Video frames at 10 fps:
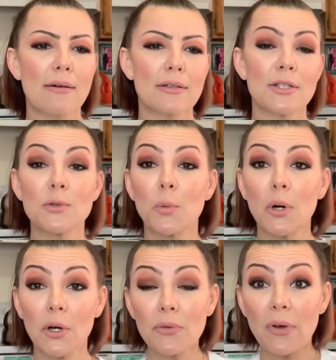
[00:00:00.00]

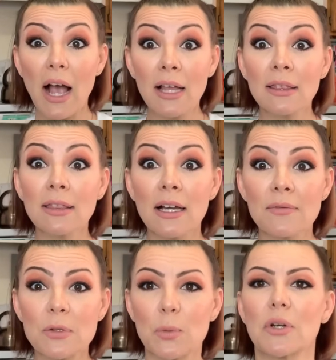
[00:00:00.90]
Swerve. I love
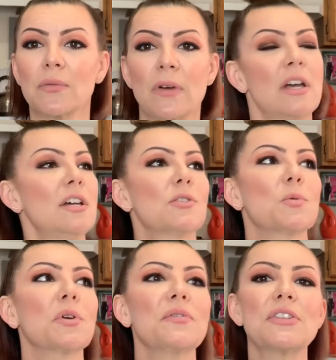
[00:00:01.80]
Swerve.
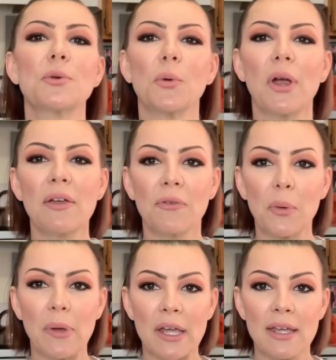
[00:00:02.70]
Swerve is great for
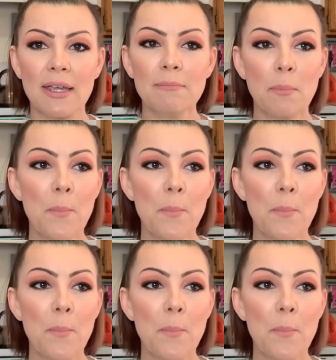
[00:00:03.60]
baking.